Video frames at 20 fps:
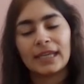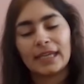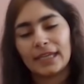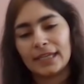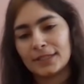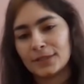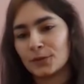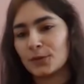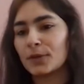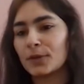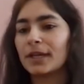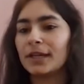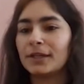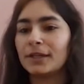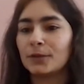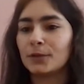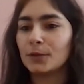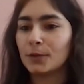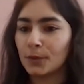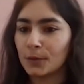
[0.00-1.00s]
it's okay
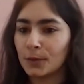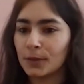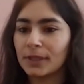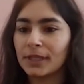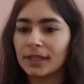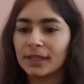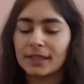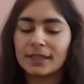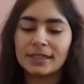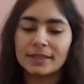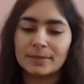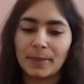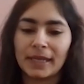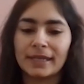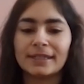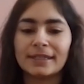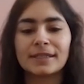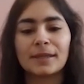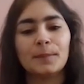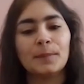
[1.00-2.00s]
to go there,
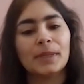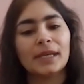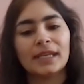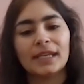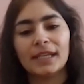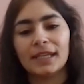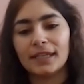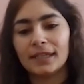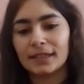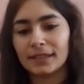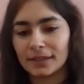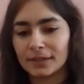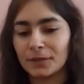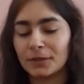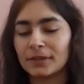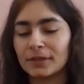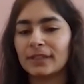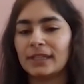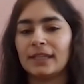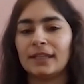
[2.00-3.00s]
spend some money,
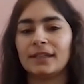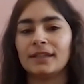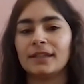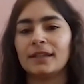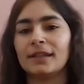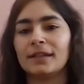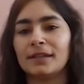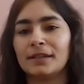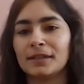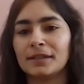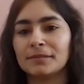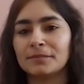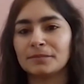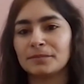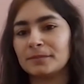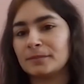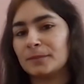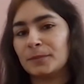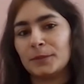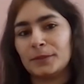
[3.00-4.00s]

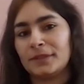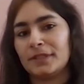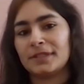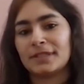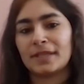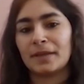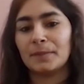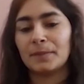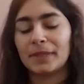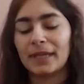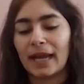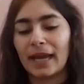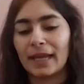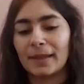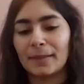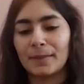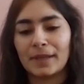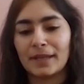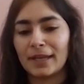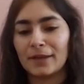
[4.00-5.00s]
put some
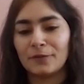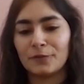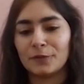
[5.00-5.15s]
time and